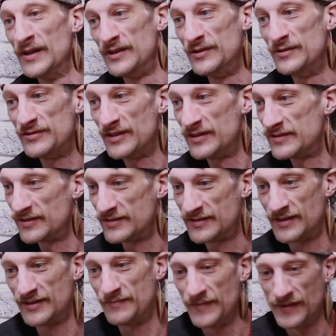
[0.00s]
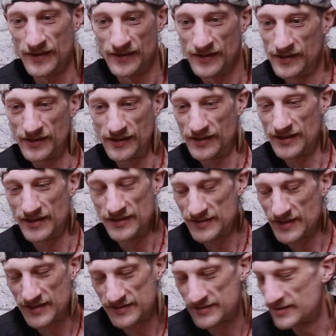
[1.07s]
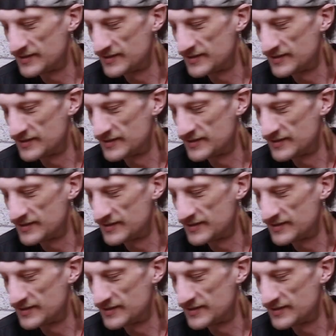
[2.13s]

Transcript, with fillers: use it to say, it's